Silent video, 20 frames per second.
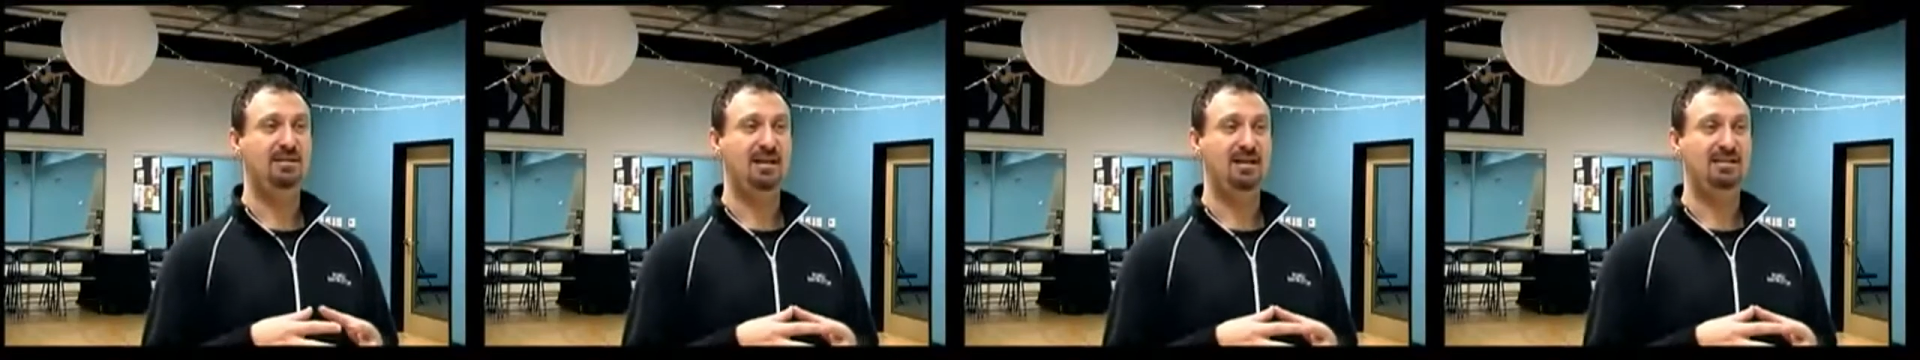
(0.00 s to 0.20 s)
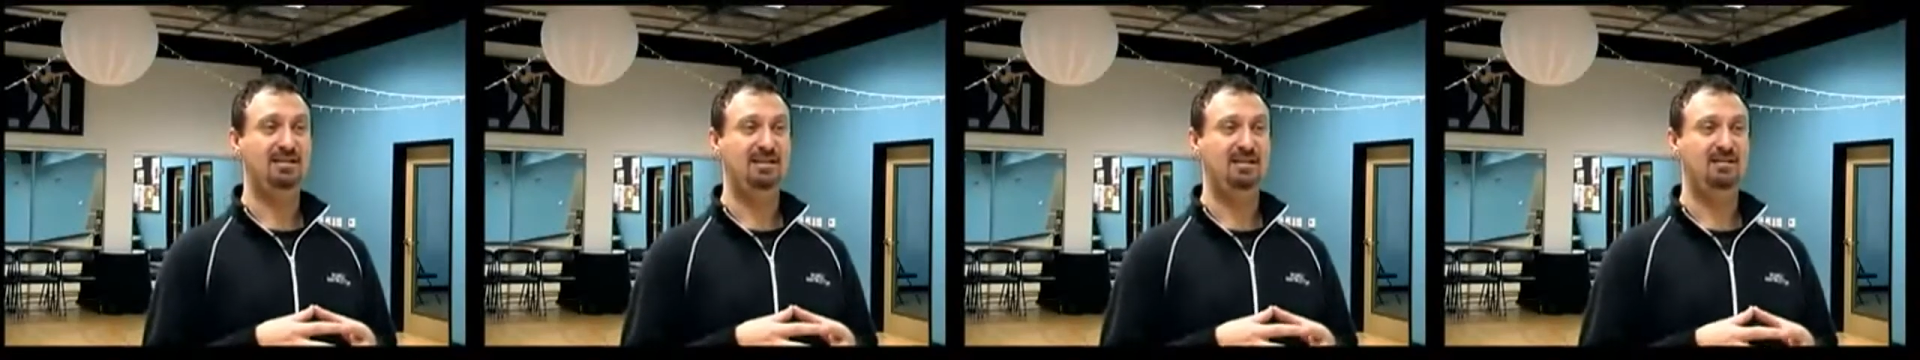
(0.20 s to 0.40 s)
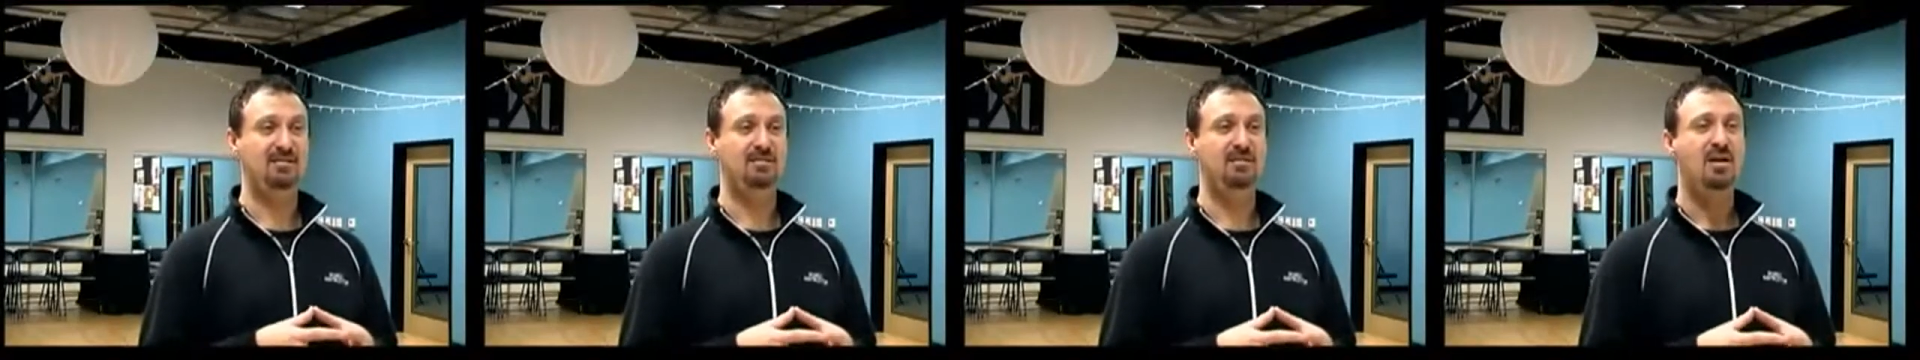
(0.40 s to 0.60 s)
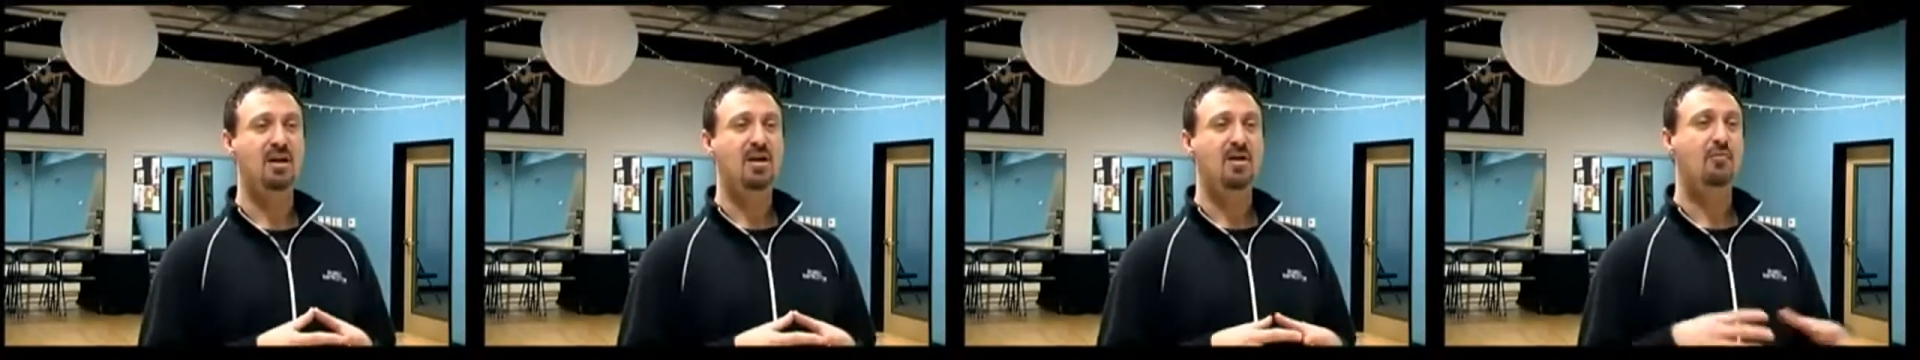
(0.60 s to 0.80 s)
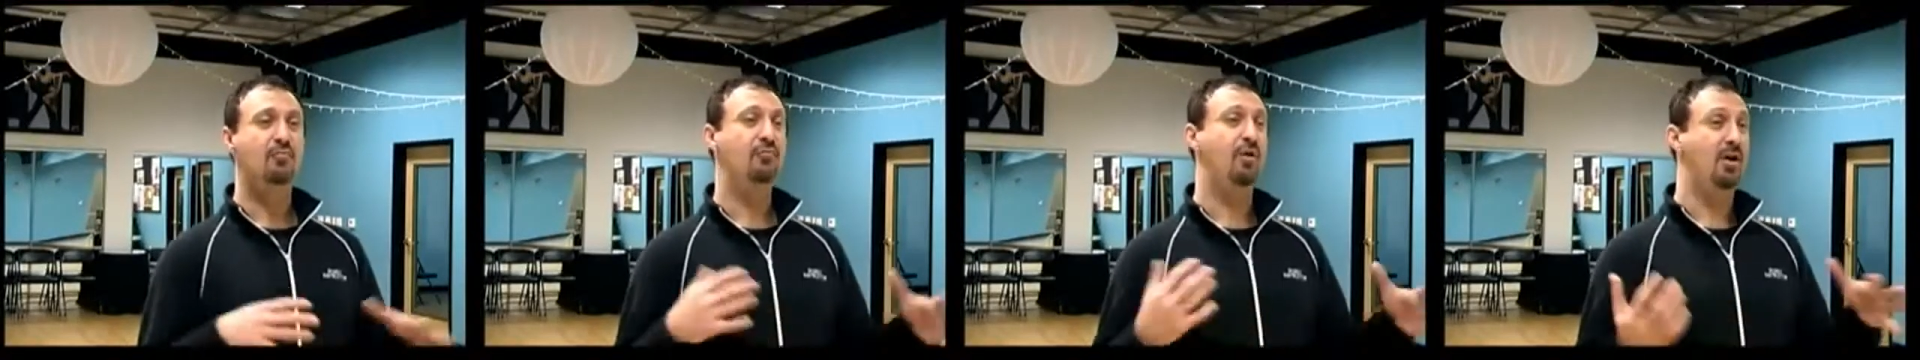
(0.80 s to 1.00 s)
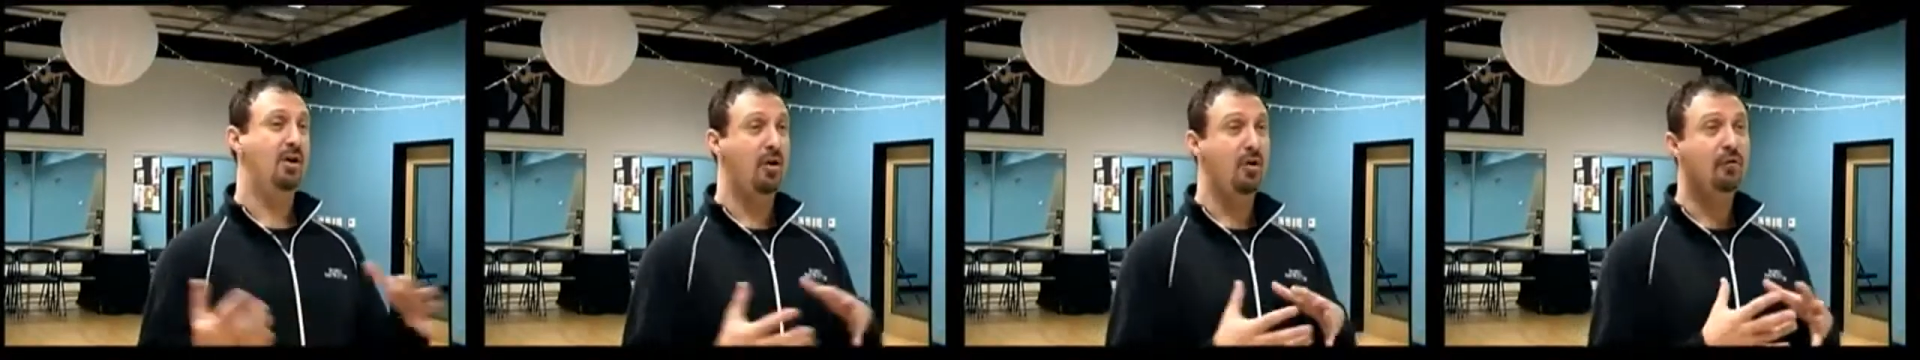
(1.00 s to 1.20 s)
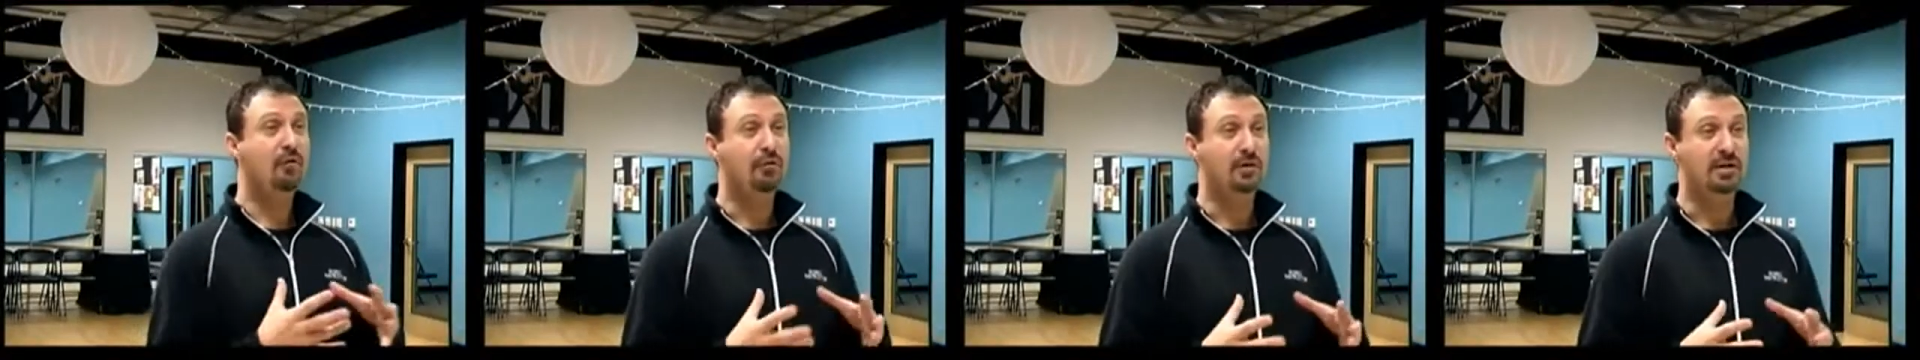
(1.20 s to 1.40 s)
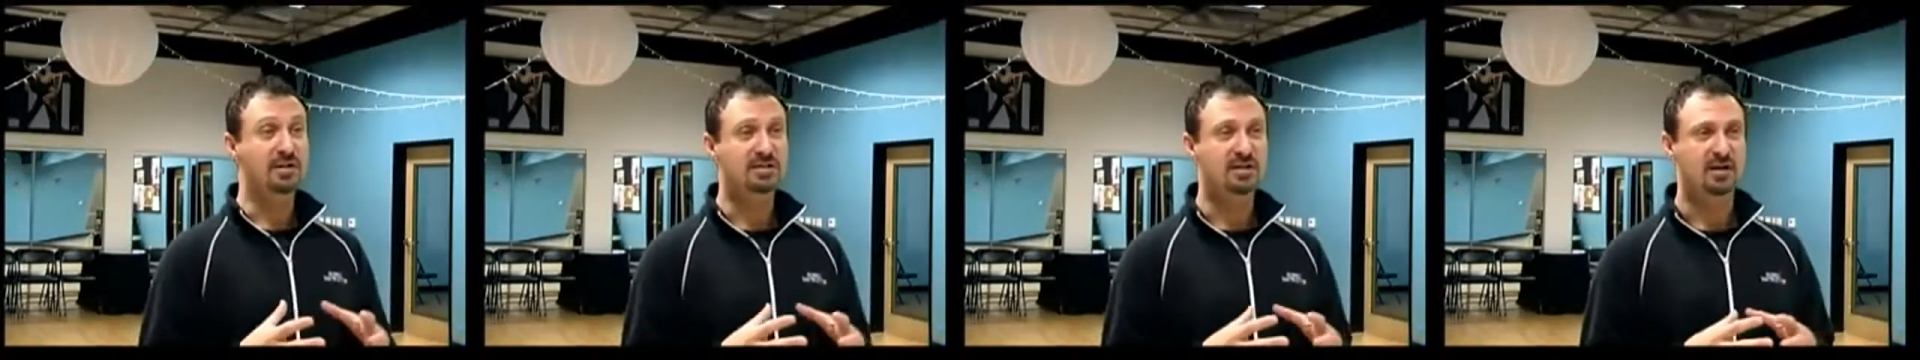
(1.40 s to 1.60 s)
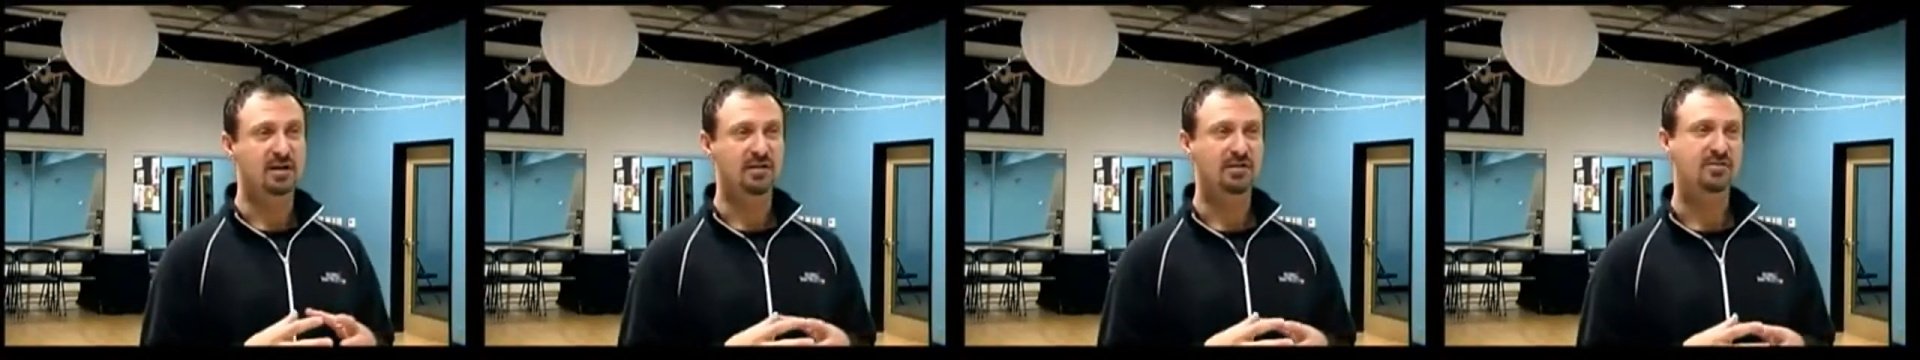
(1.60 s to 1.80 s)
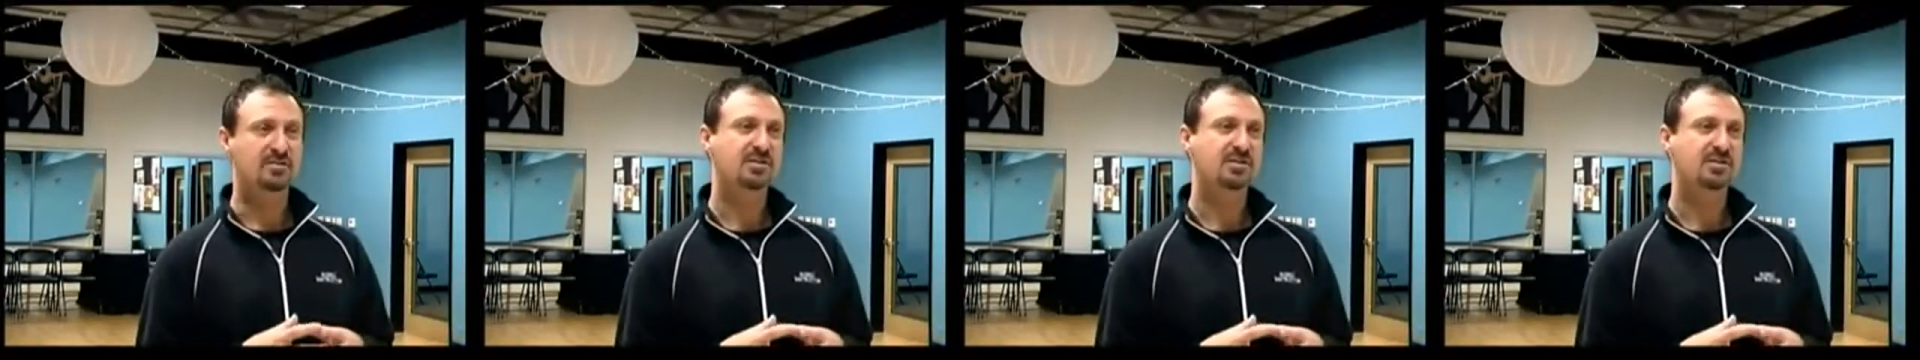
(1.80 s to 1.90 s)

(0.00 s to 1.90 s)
that didn't run over each other.